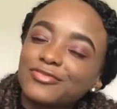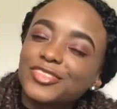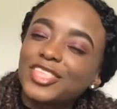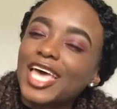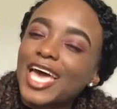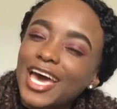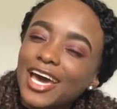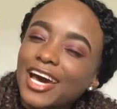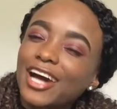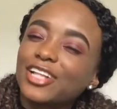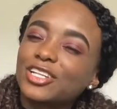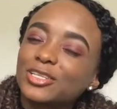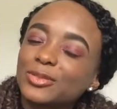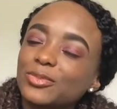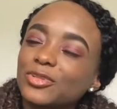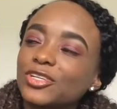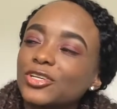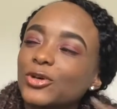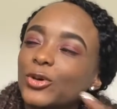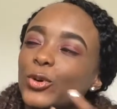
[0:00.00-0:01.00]
that color
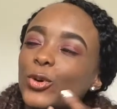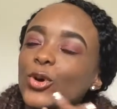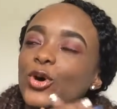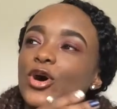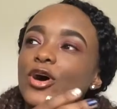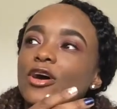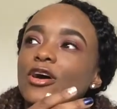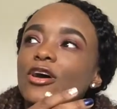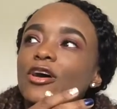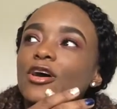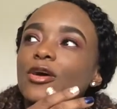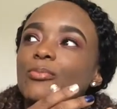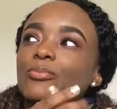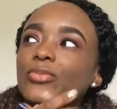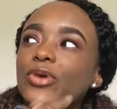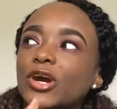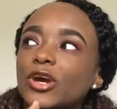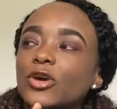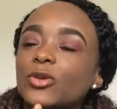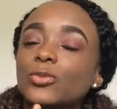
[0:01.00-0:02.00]
blue,
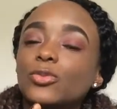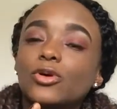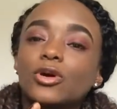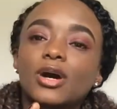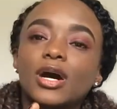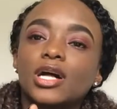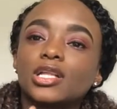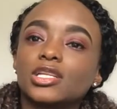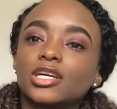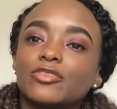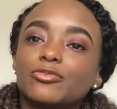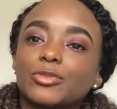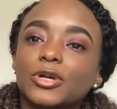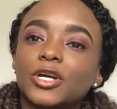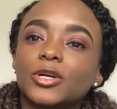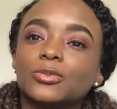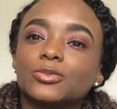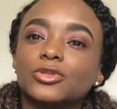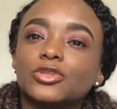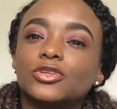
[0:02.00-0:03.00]
purple, I love
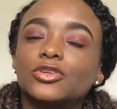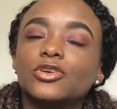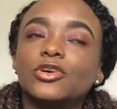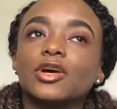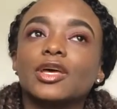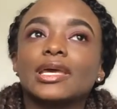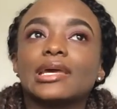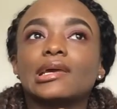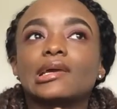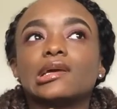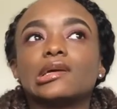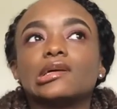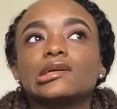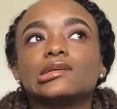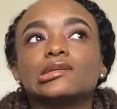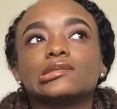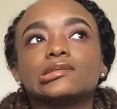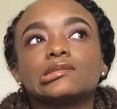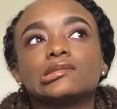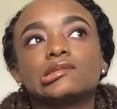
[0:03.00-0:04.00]
purple,
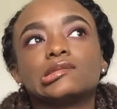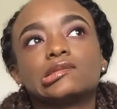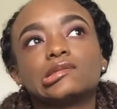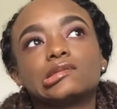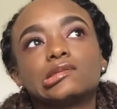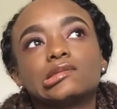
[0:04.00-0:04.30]
and